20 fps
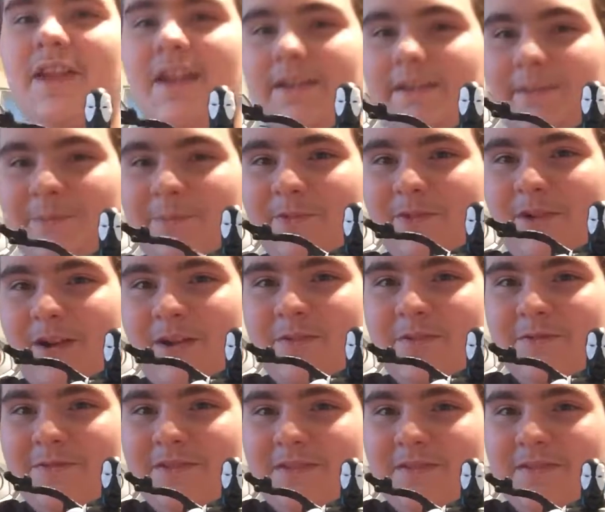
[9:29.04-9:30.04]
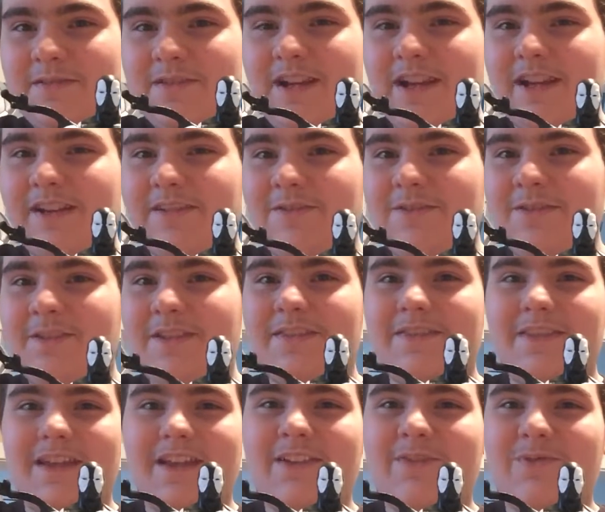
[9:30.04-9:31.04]
and subscribe to the channel.
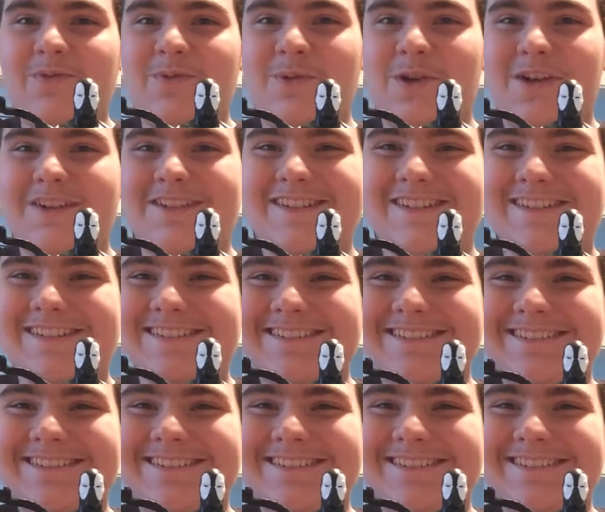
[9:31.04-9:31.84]
Thanks for watching.